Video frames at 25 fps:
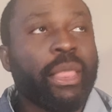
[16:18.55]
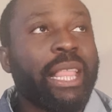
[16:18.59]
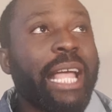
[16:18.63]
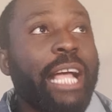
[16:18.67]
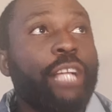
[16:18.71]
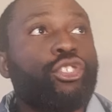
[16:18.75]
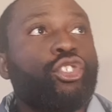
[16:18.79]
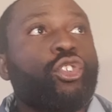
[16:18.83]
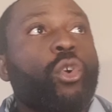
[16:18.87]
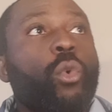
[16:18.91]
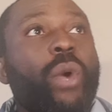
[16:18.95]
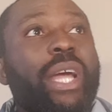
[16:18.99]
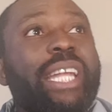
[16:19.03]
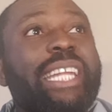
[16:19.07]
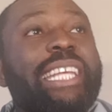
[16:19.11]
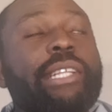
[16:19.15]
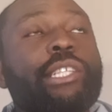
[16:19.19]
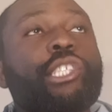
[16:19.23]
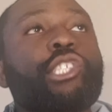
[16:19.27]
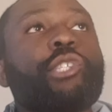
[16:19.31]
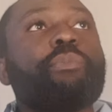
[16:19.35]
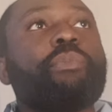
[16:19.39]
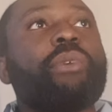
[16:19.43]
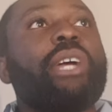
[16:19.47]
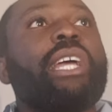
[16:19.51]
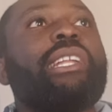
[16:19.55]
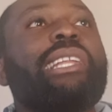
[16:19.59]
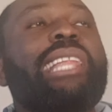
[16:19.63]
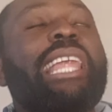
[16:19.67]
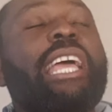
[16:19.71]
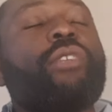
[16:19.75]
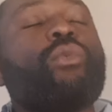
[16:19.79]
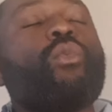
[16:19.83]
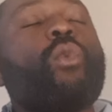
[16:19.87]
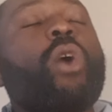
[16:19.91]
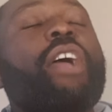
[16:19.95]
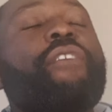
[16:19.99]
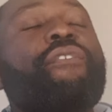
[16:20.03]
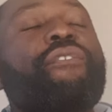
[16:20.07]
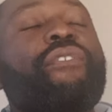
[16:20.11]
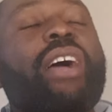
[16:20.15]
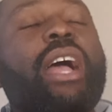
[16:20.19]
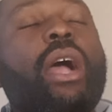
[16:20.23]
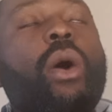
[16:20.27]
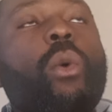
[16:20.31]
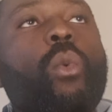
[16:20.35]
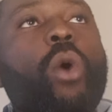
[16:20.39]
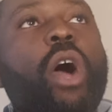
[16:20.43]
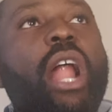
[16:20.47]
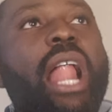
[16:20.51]
and so when it spread like
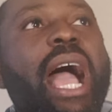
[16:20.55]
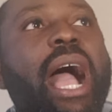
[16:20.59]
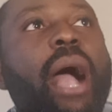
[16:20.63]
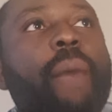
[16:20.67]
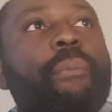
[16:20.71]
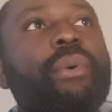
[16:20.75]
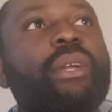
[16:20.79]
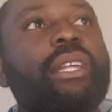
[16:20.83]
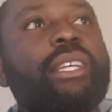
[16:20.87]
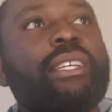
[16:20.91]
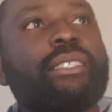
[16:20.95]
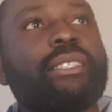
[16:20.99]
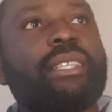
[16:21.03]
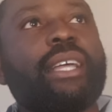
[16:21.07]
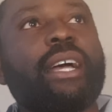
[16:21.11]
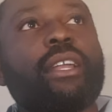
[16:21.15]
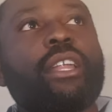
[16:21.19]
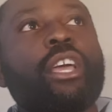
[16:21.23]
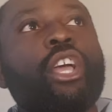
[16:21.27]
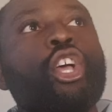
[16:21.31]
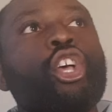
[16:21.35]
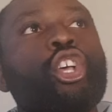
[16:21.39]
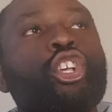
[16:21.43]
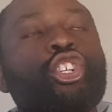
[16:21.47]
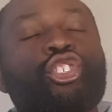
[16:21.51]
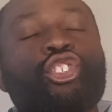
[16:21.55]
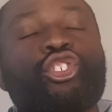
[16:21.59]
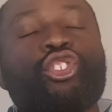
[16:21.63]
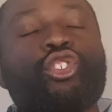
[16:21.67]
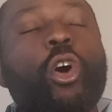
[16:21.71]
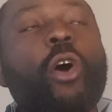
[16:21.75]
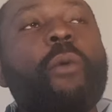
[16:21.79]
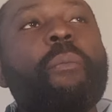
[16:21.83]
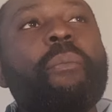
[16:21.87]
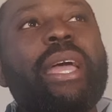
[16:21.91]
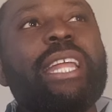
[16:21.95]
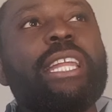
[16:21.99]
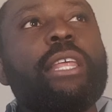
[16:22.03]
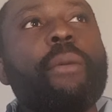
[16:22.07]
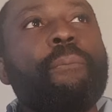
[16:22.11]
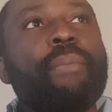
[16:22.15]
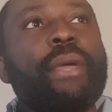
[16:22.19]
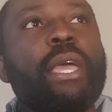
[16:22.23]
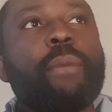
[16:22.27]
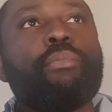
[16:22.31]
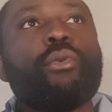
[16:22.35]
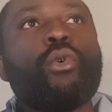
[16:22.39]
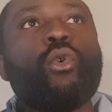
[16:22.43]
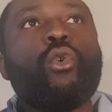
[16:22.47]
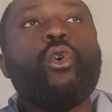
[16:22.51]
wildfire what happened is that so many
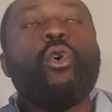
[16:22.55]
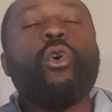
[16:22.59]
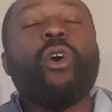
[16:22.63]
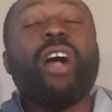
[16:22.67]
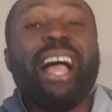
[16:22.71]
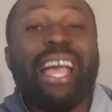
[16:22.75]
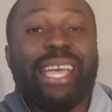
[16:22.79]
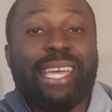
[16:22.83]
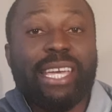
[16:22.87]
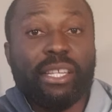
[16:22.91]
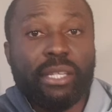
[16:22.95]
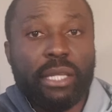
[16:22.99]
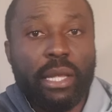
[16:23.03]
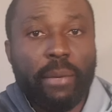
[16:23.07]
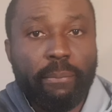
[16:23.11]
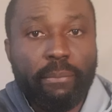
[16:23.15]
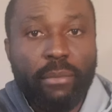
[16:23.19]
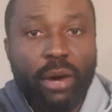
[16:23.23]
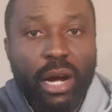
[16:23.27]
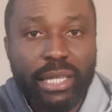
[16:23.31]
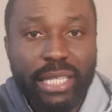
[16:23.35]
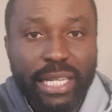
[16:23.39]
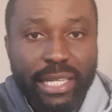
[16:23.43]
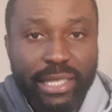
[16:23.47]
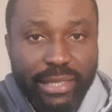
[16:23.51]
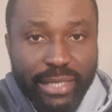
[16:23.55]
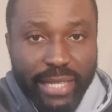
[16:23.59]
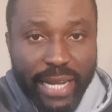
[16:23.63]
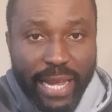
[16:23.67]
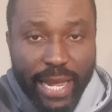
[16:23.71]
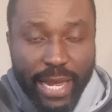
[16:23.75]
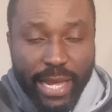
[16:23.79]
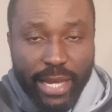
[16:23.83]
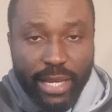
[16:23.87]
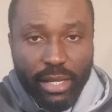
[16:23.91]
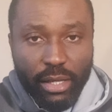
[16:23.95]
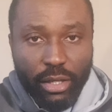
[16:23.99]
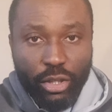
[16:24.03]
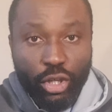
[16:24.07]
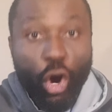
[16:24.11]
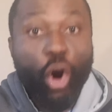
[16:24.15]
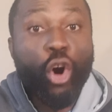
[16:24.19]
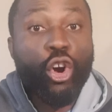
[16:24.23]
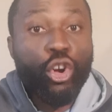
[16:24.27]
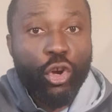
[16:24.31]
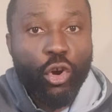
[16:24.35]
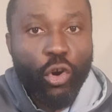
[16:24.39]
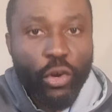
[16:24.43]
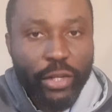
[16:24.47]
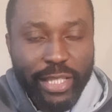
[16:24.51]
people who are in the modern day
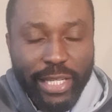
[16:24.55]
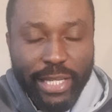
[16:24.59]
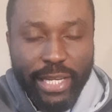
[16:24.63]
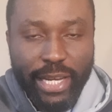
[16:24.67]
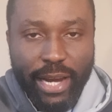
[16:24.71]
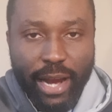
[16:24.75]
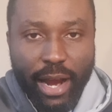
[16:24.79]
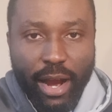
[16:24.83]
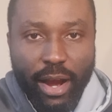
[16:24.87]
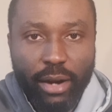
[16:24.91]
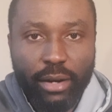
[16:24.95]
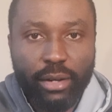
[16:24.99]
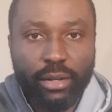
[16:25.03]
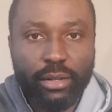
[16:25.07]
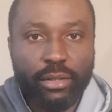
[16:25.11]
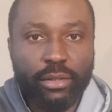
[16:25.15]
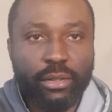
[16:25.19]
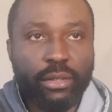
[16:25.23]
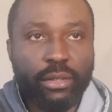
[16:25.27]
Congo DR,